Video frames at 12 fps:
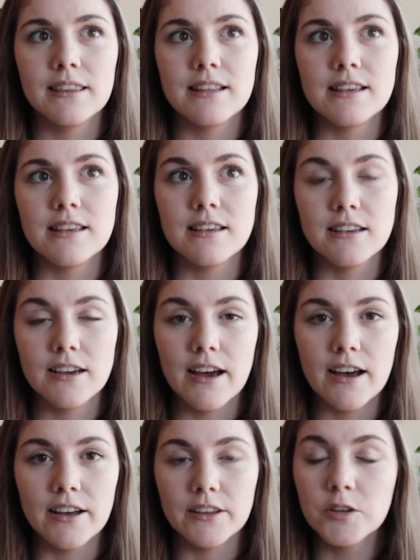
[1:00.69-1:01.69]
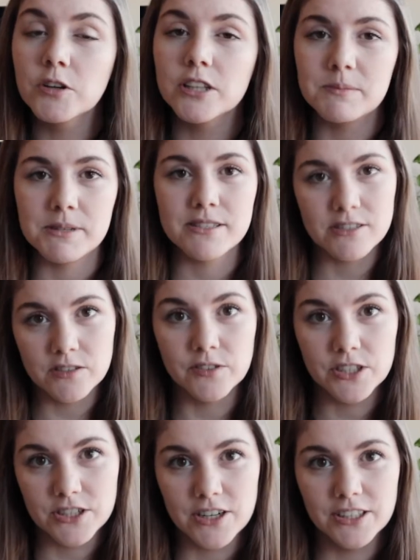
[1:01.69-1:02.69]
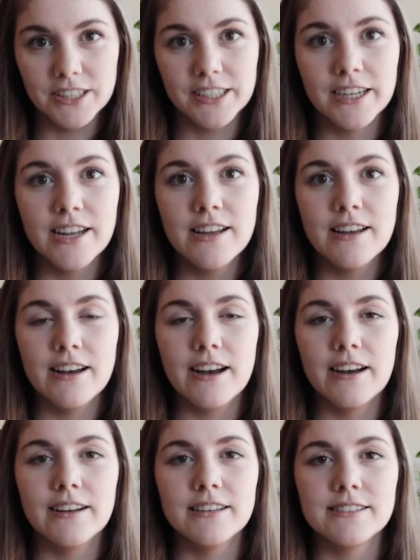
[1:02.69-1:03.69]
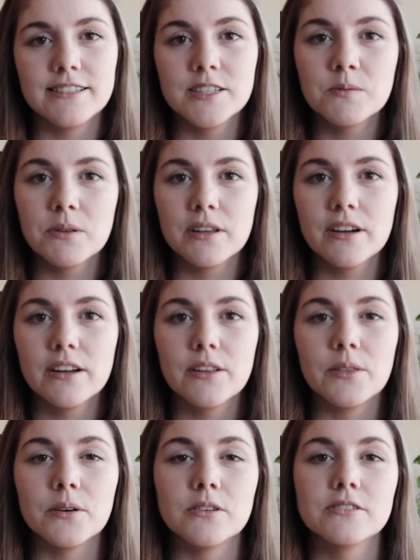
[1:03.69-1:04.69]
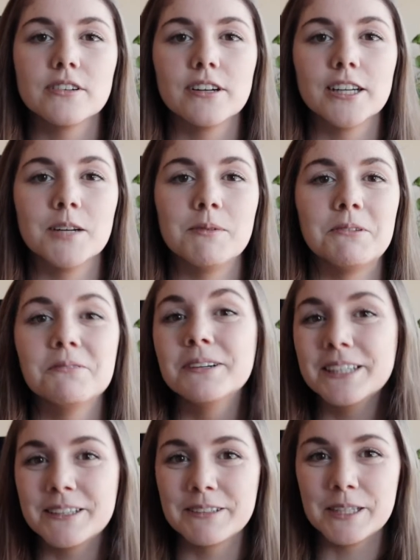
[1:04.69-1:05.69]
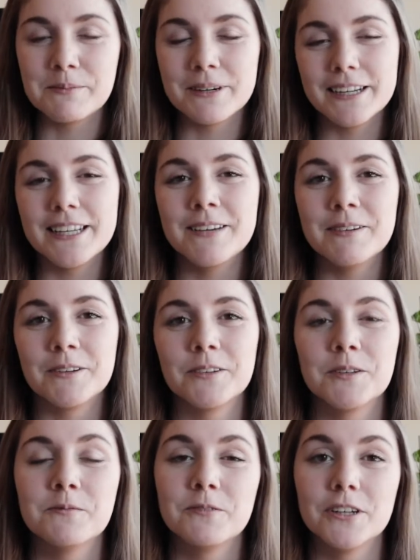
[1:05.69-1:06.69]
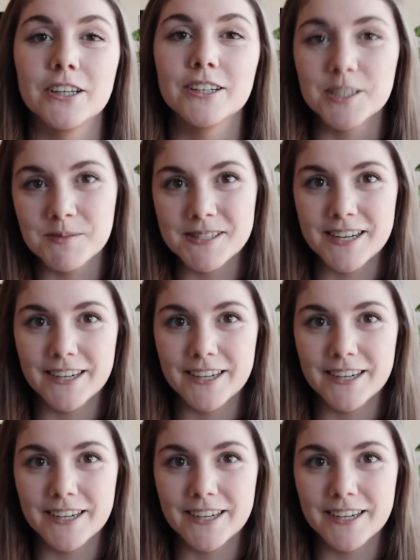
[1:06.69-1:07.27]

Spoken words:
the eucalyptus silver dollar seeds with her. Those are going to be really, really pretty. I want to grow them for Christmas